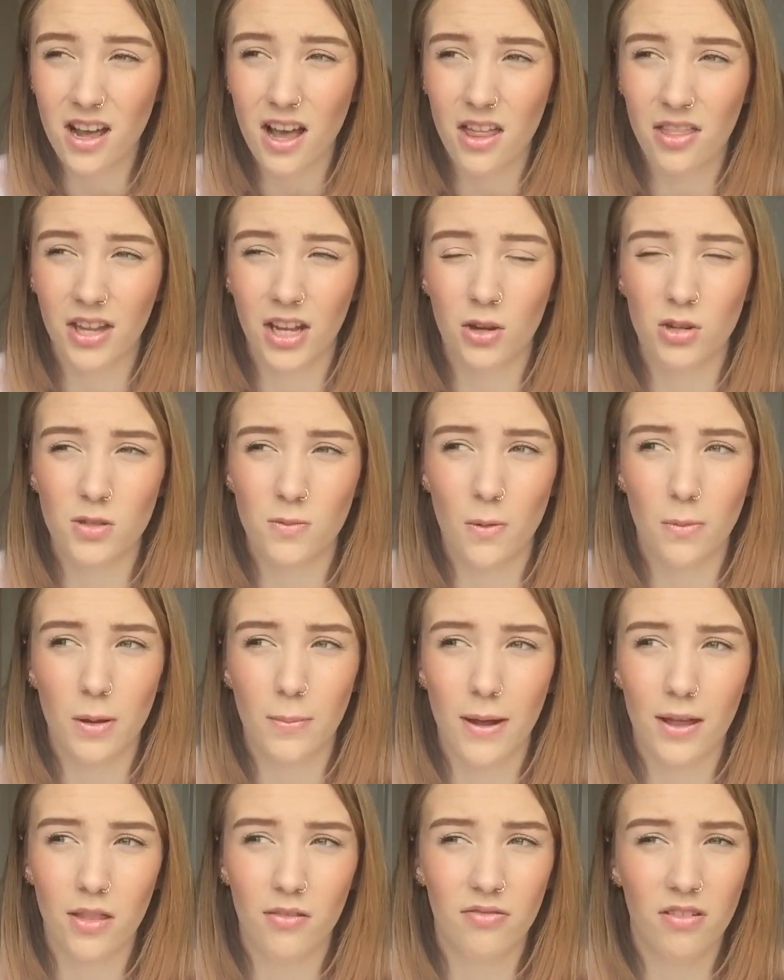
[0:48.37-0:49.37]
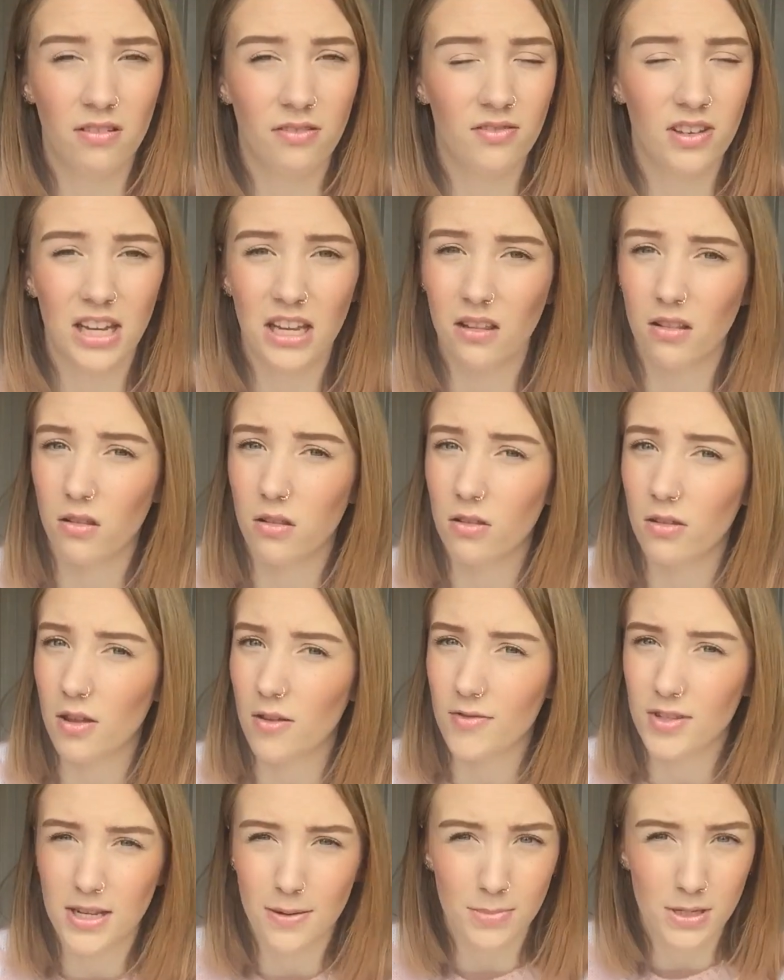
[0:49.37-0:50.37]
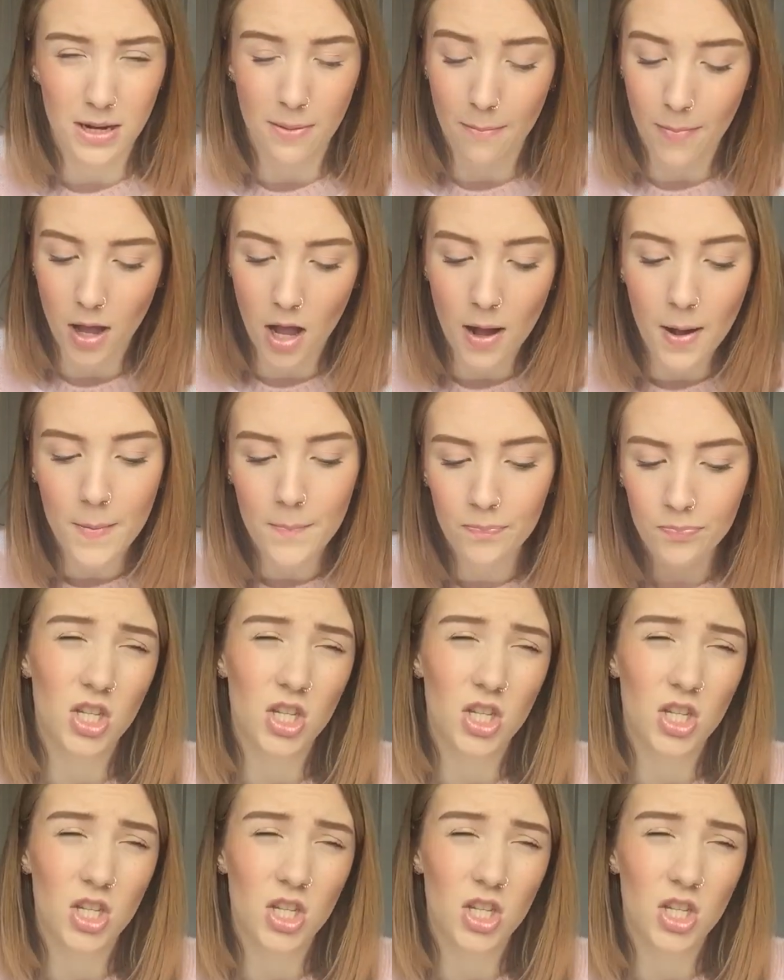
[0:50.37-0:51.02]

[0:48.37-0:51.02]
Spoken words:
I think it was probably about the 15th of September.